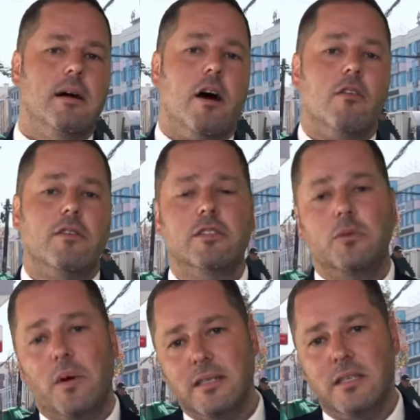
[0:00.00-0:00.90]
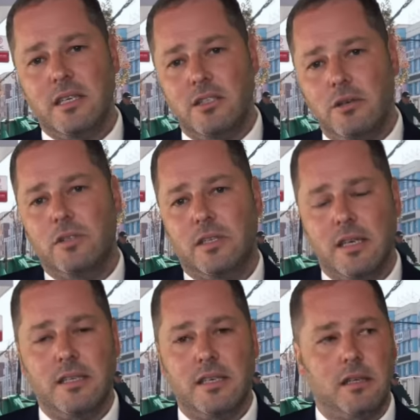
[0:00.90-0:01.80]
Over 22
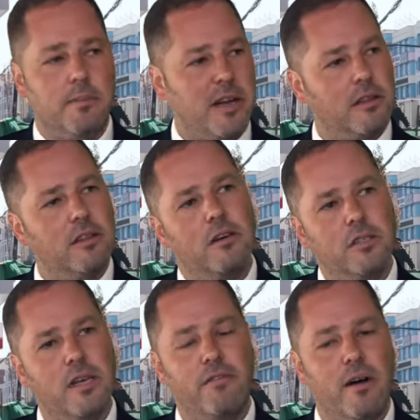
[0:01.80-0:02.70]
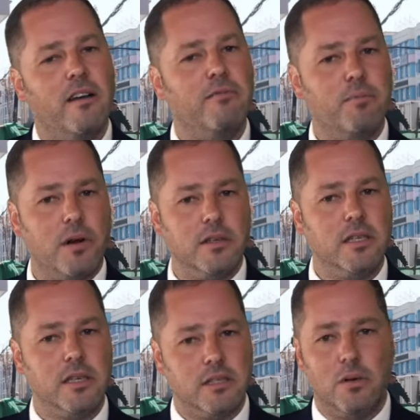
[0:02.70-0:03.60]
cities and about 35
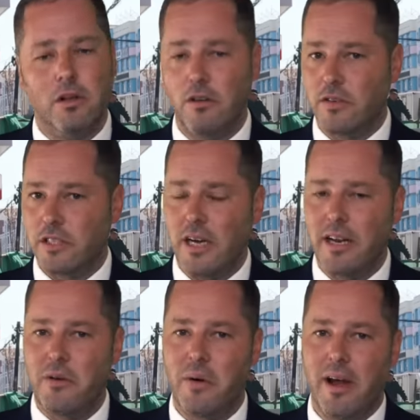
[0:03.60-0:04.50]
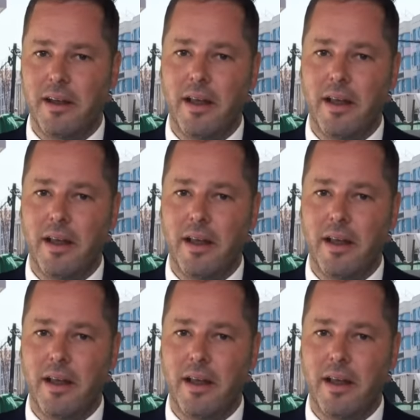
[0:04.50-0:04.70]
projects all over China right